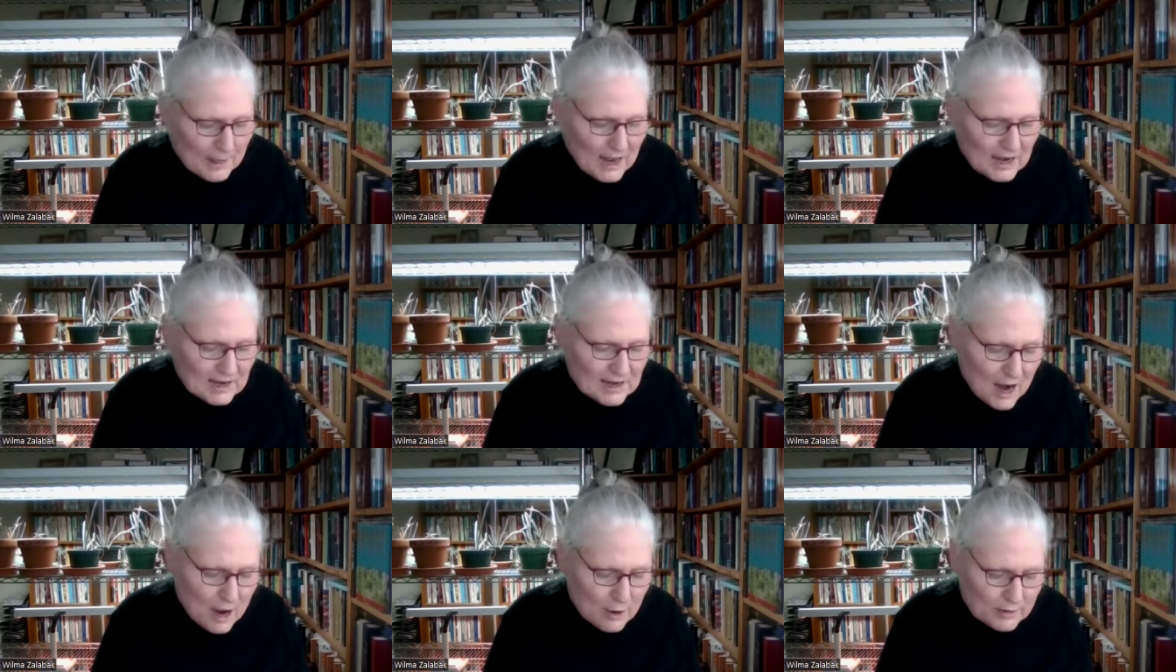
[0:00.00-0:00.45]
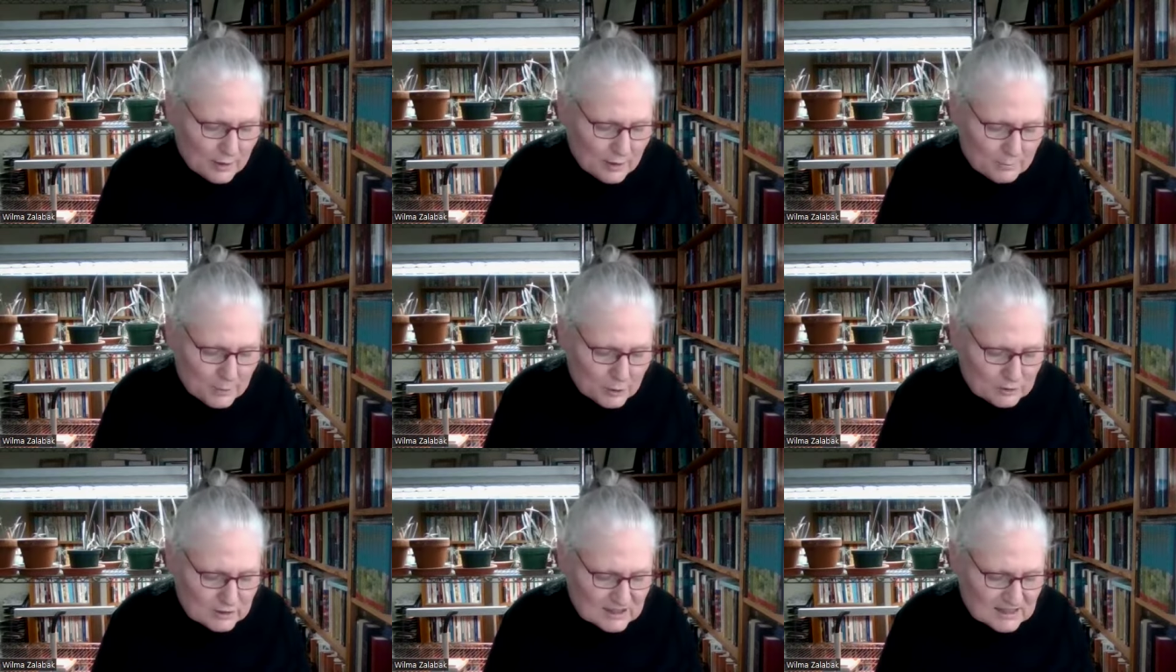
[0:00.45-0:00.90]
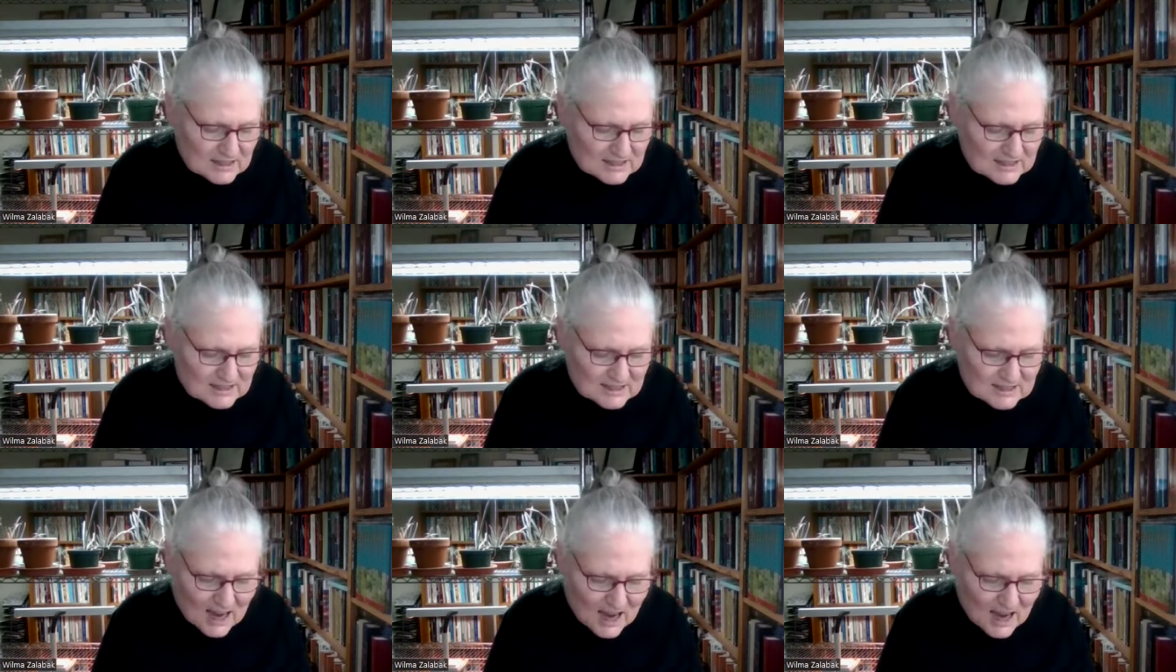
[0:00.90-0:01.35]
and how the most
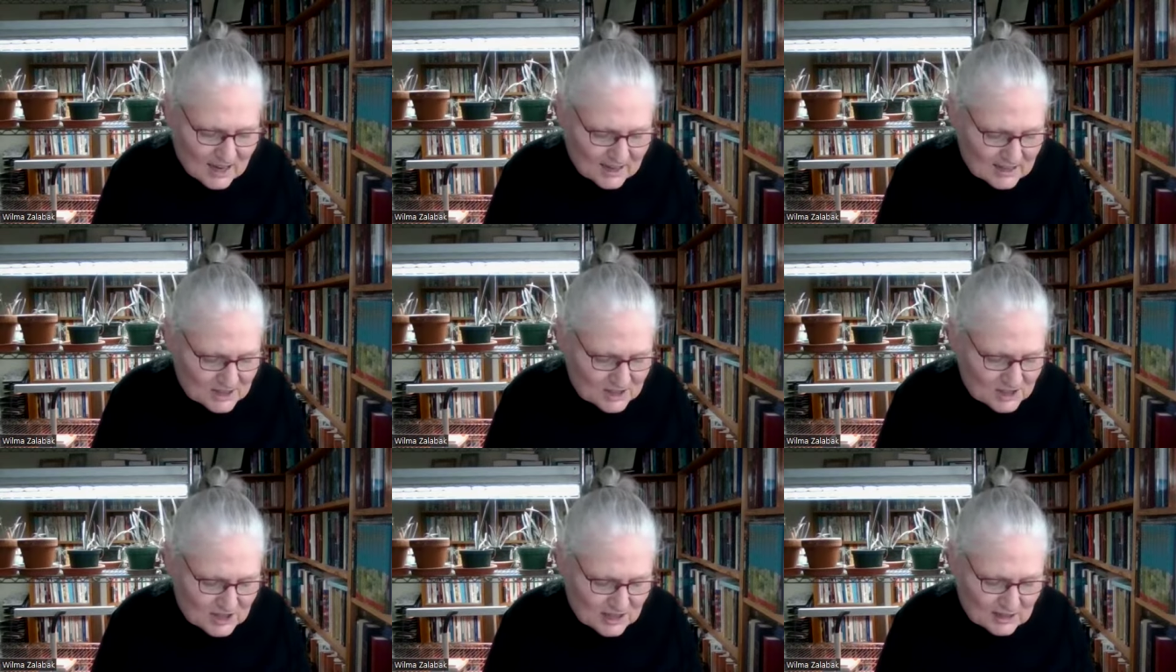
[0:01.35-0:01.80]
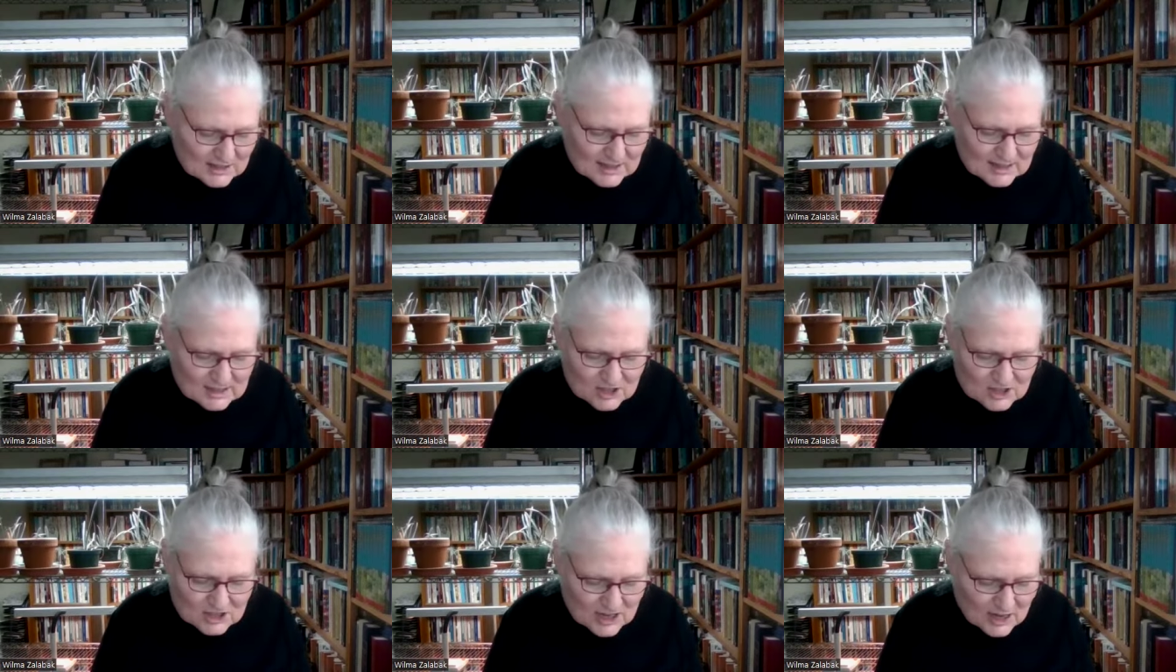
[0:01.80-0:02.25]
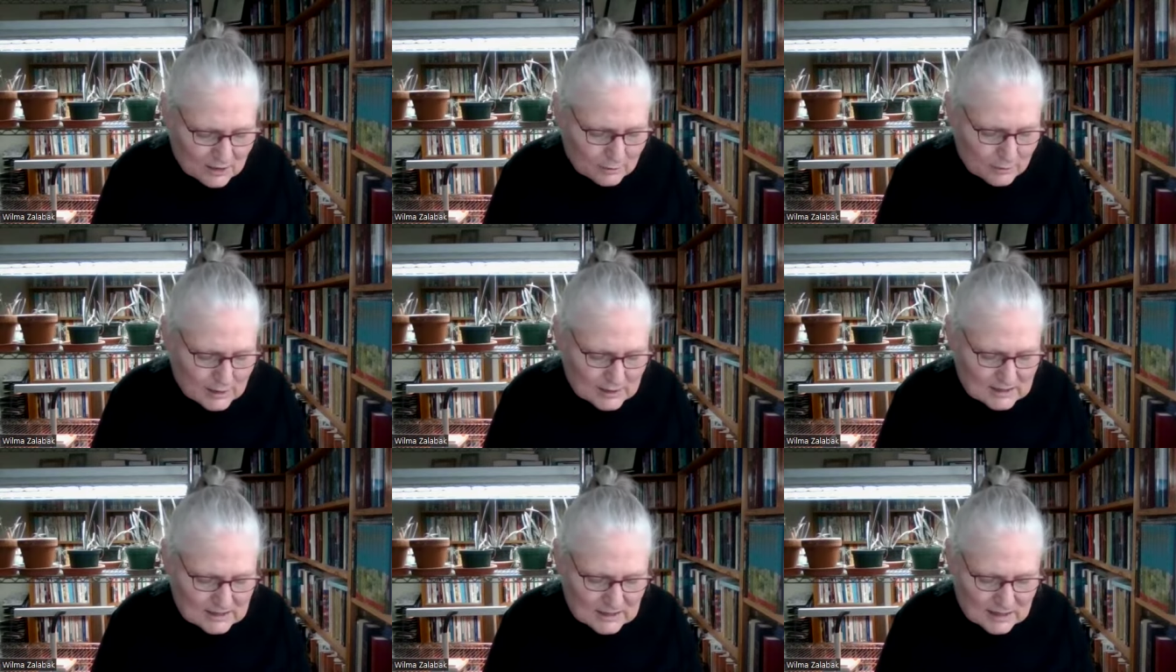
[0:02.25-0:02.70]
astonishingly
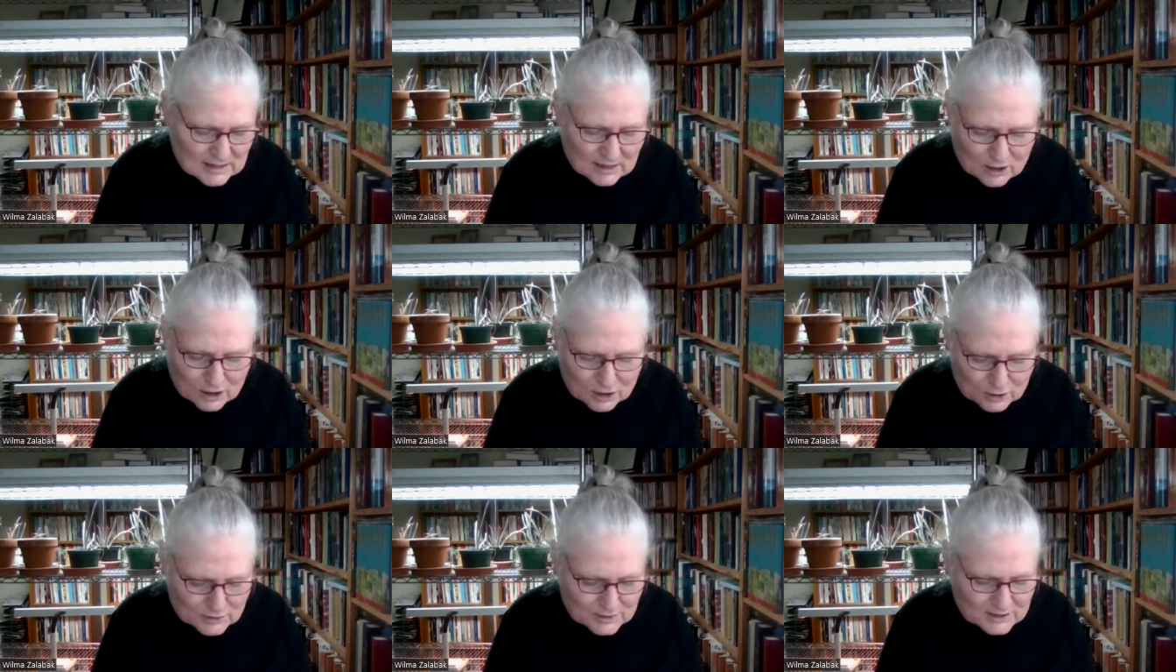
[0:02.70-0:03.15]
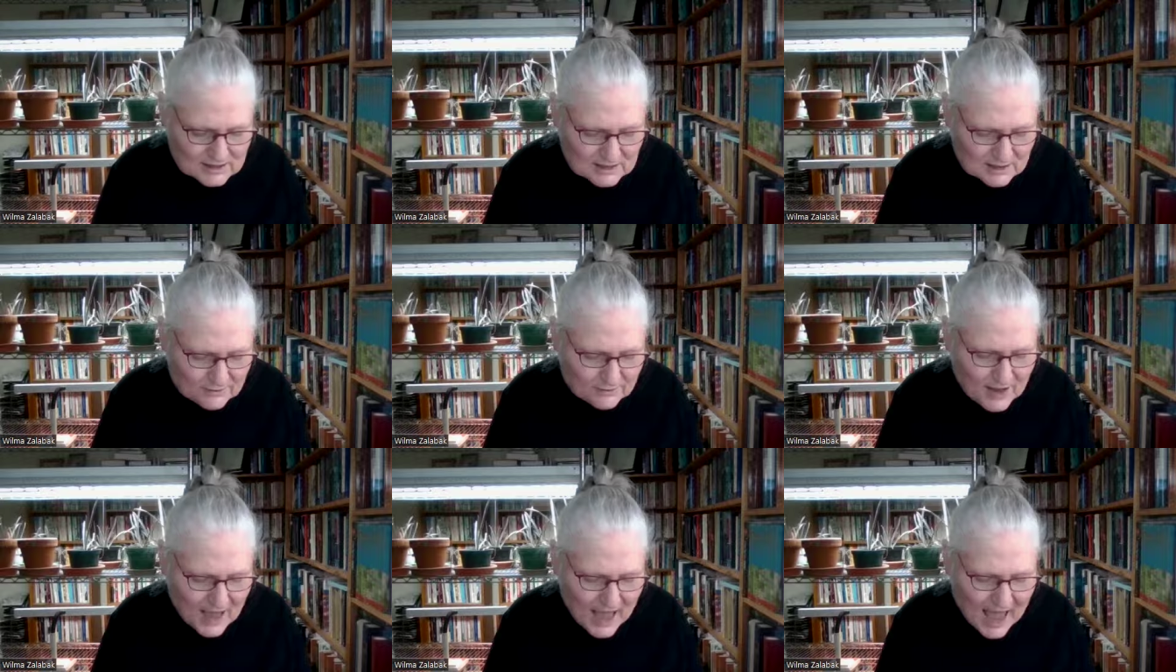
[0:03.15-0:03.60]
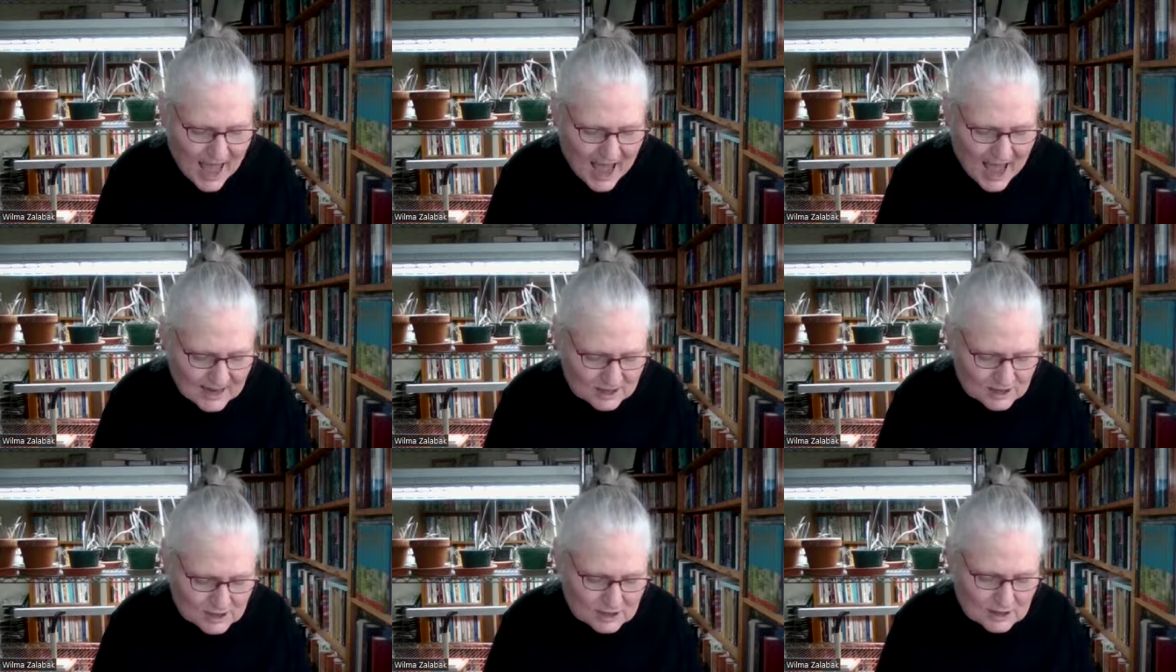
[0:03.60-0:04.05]
generous inclusive
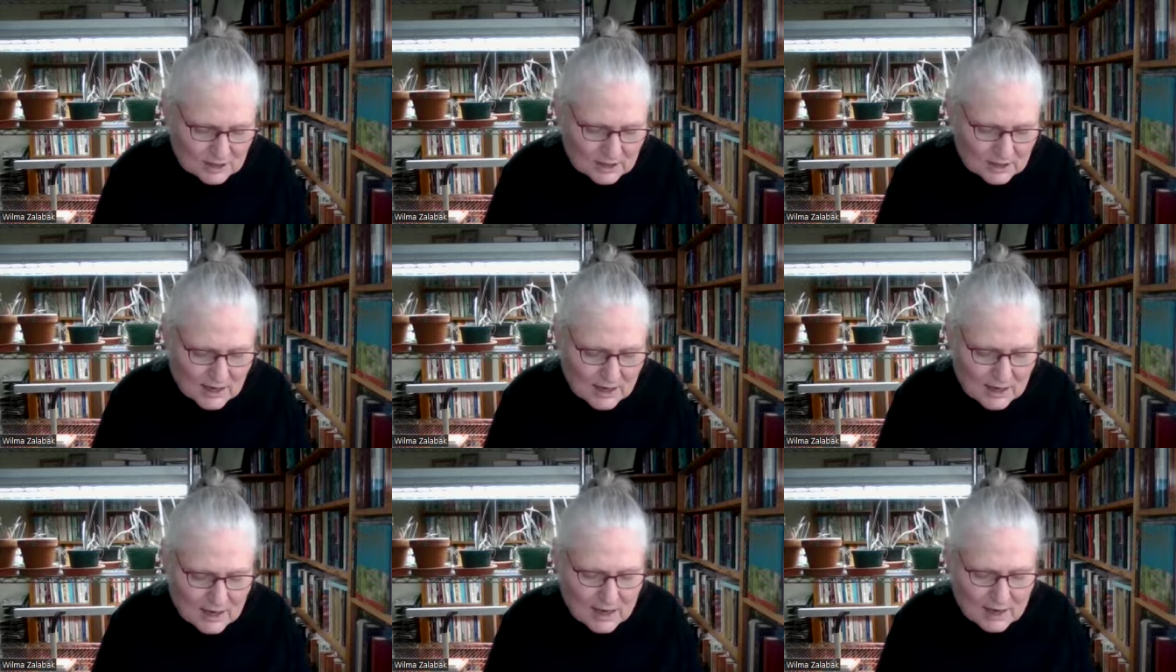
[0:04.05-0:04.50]
action